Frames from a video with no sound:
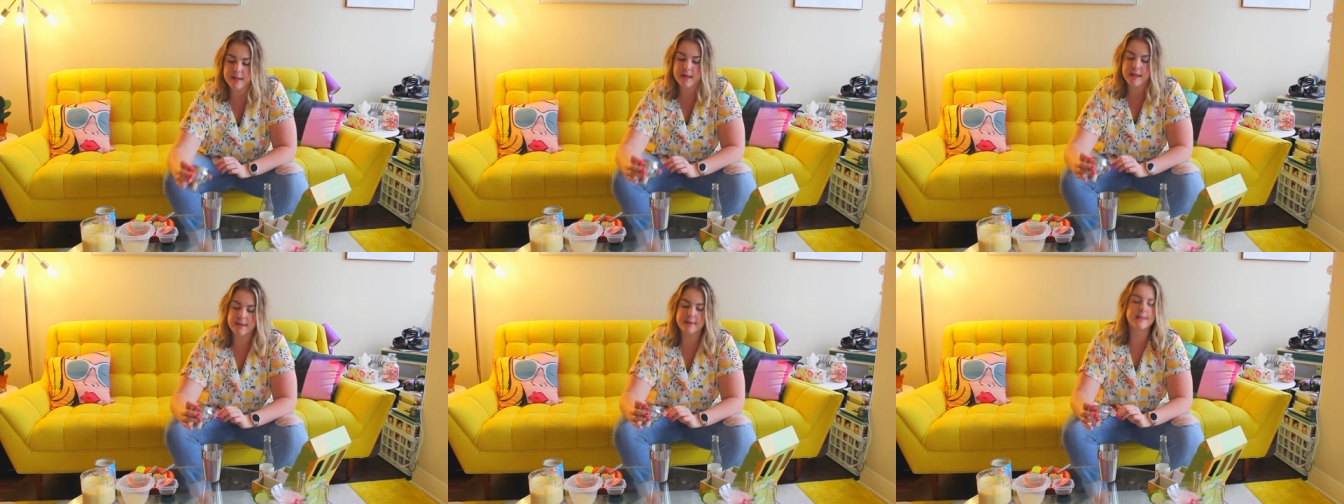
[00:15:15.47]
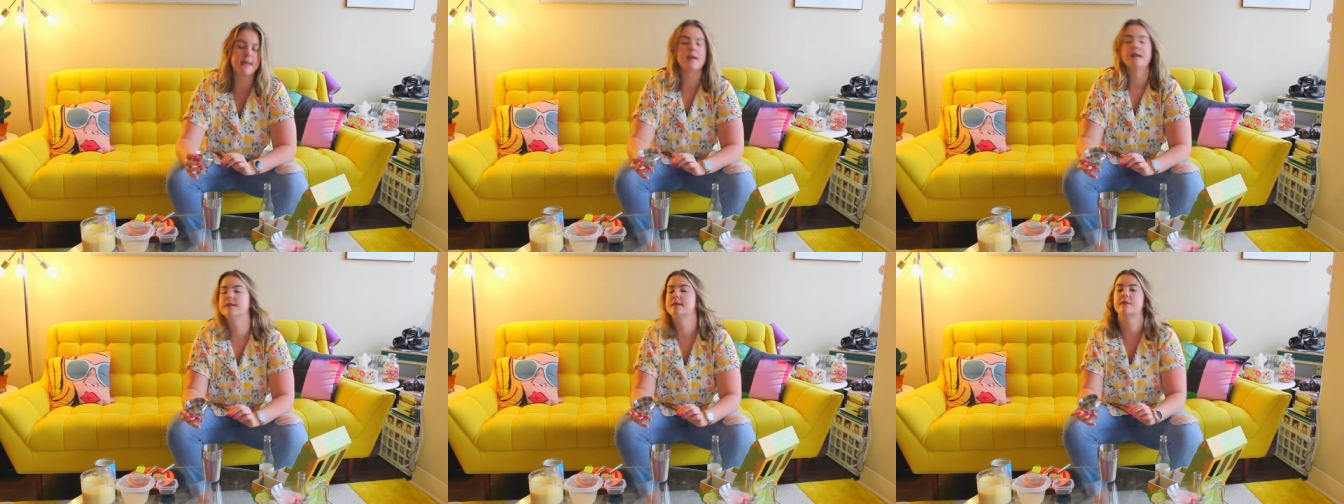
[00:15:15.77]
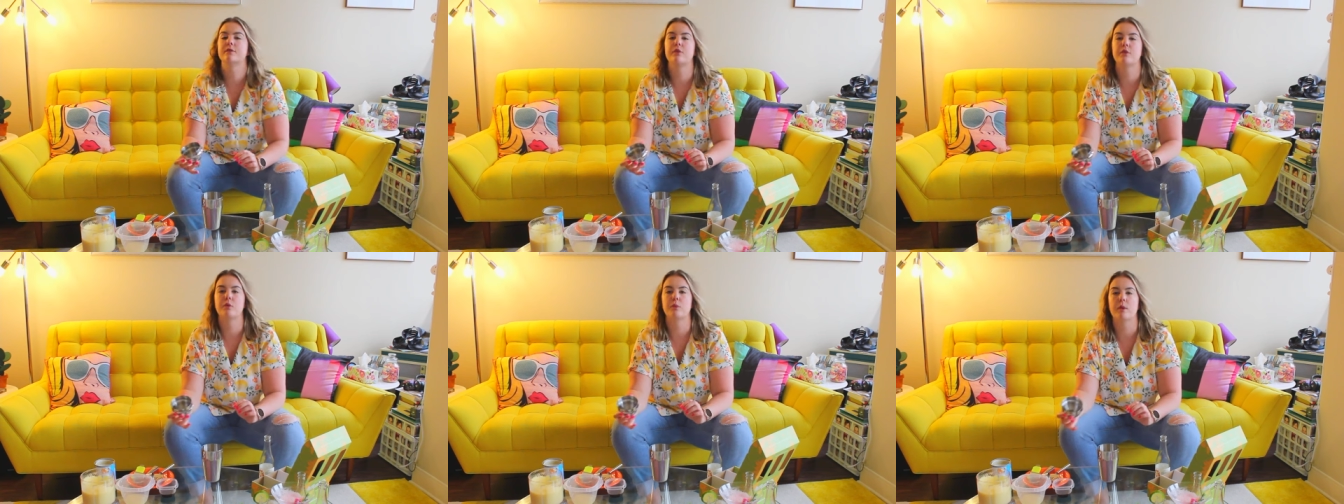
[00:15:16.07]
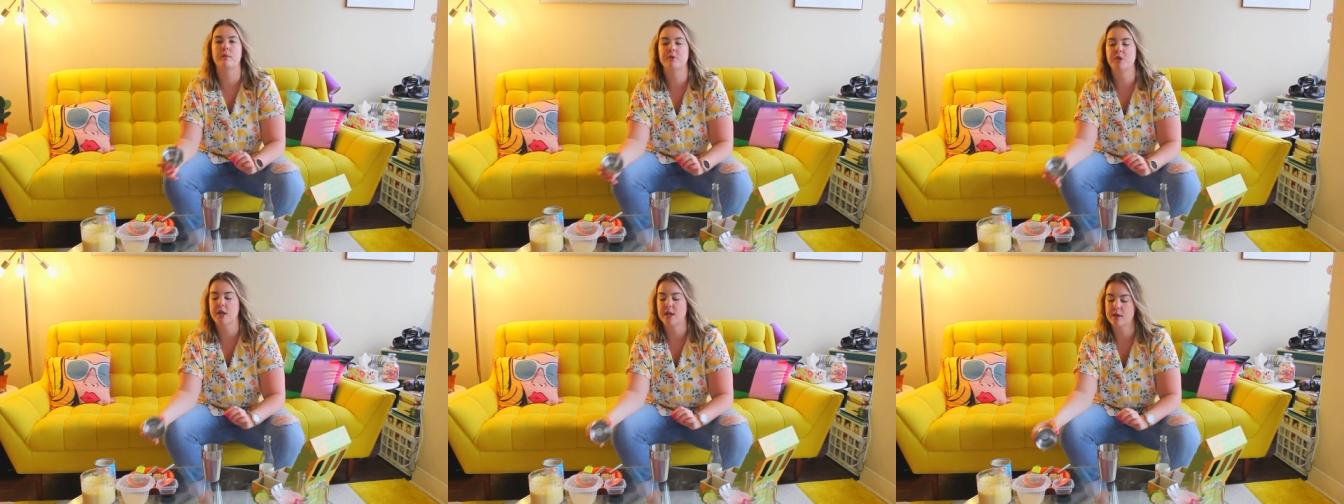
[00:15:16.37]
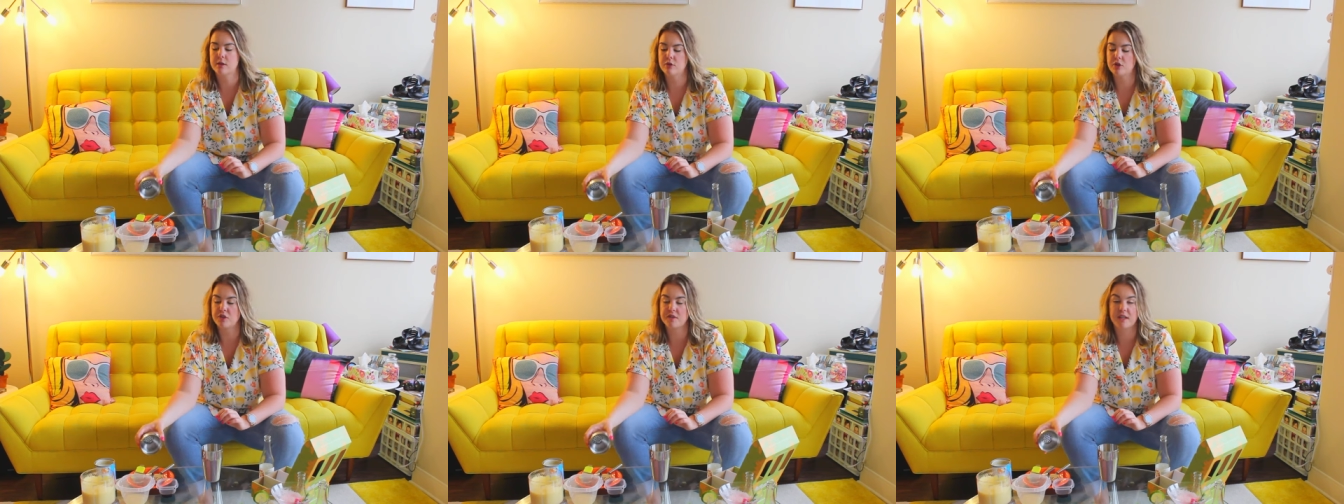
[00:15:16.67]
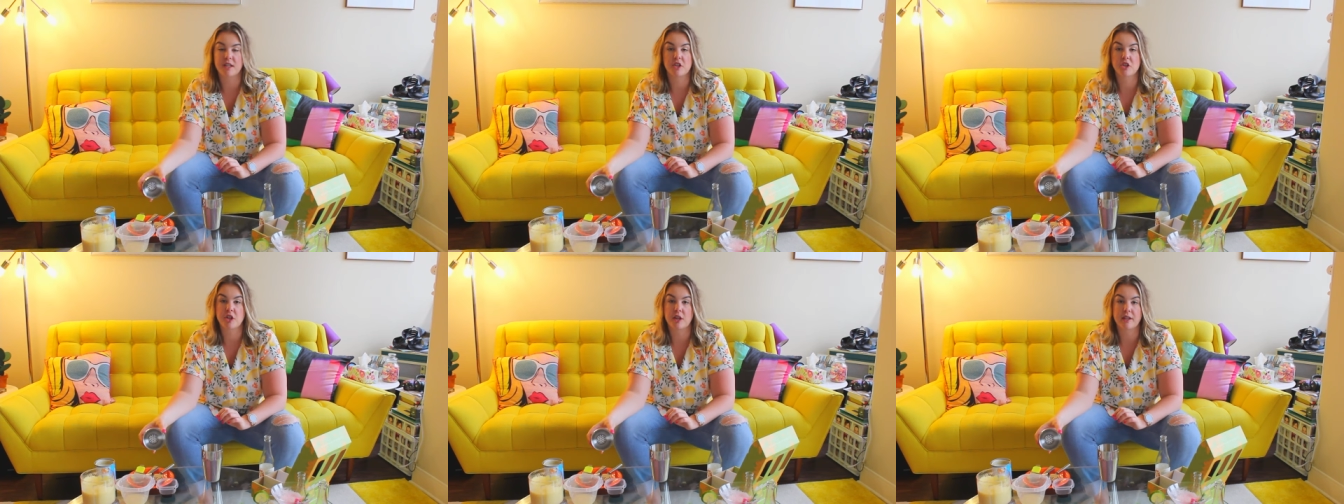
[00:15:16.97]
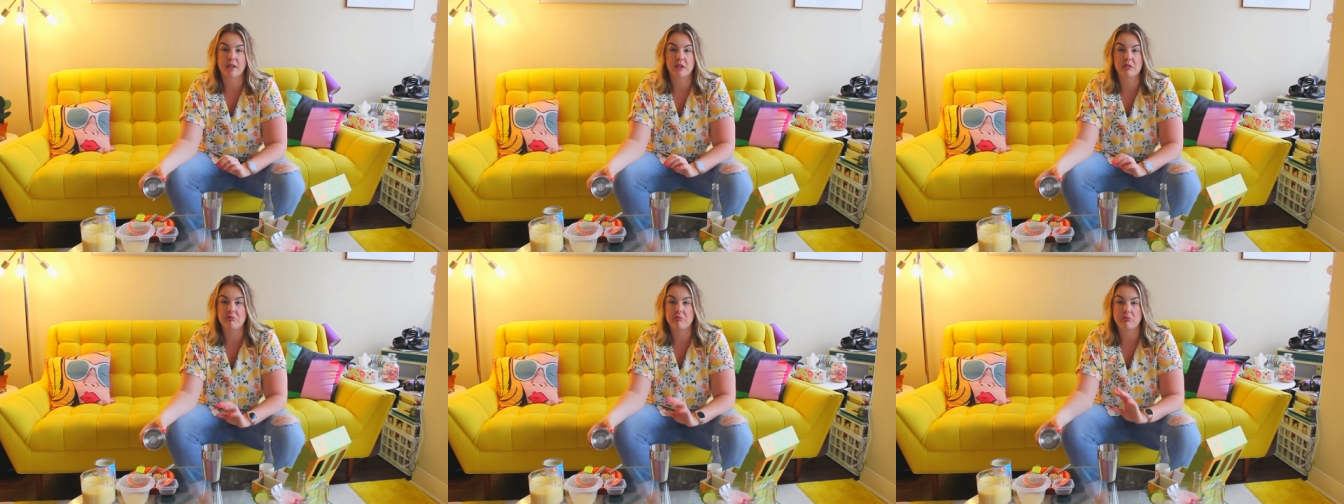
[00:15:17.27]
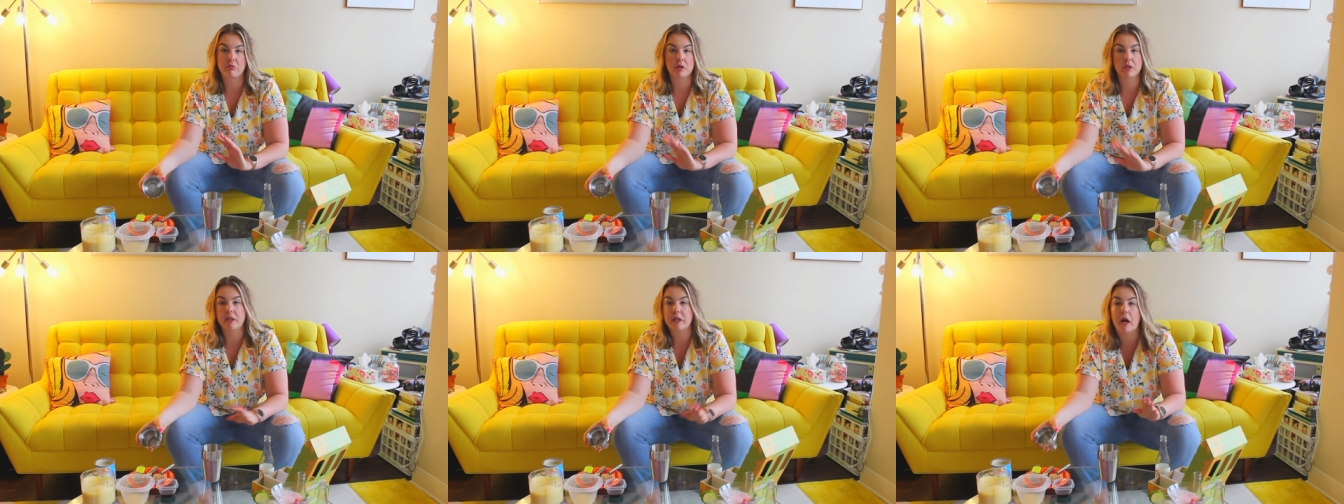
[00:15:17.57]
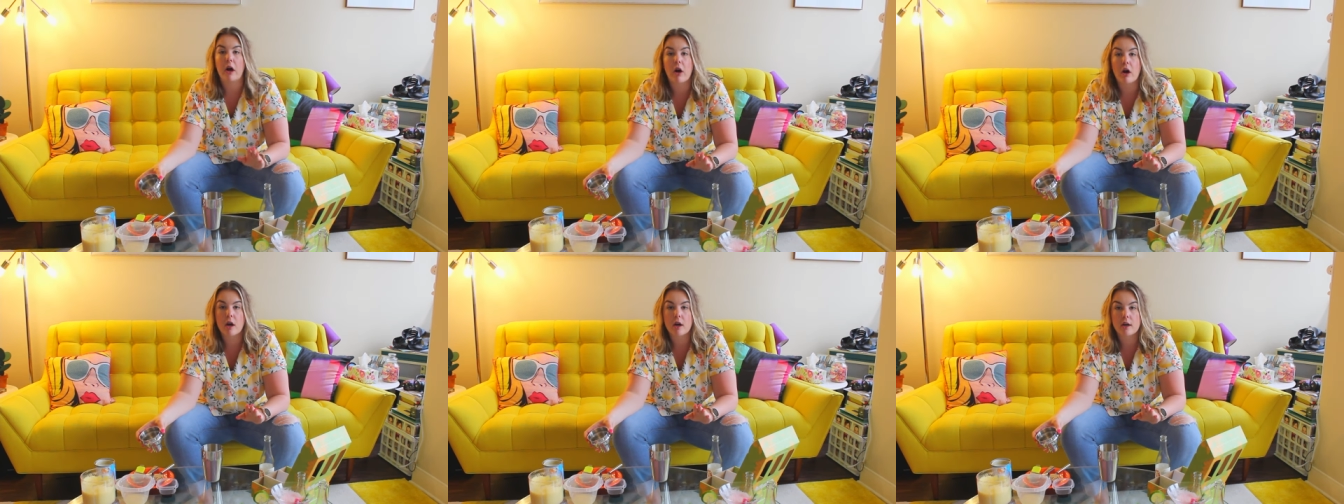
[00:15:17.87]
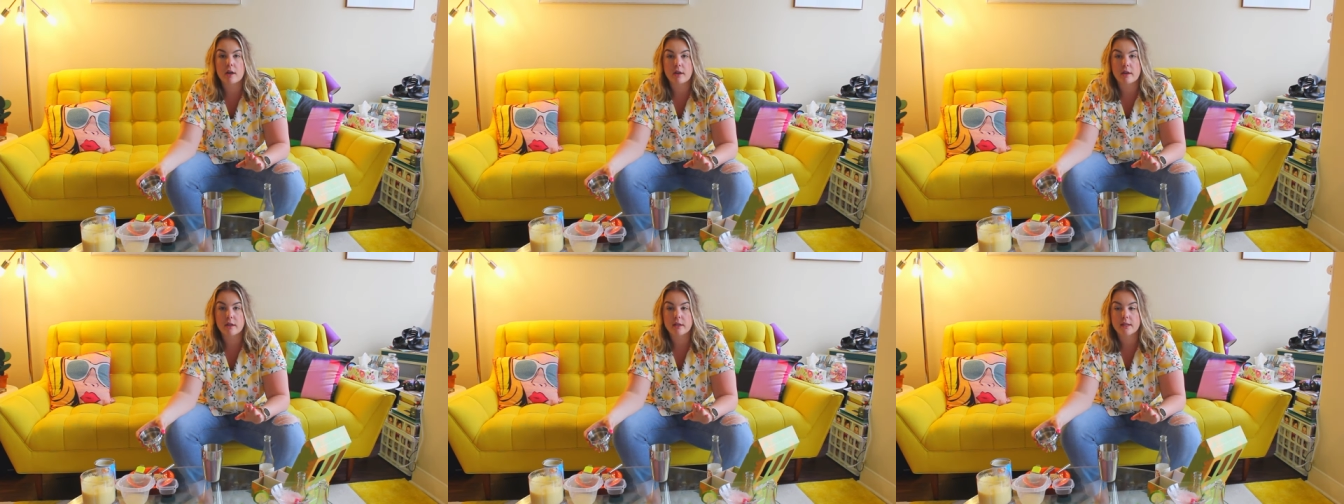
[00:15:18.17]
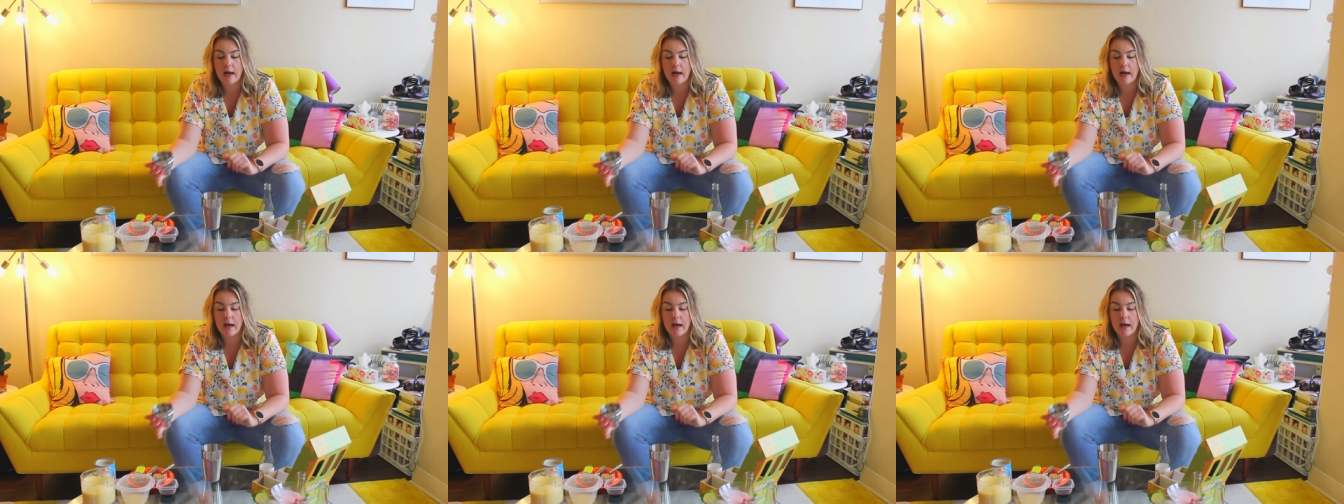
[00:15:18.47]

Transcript: and it says for the whip shake, you just like shake it really hard,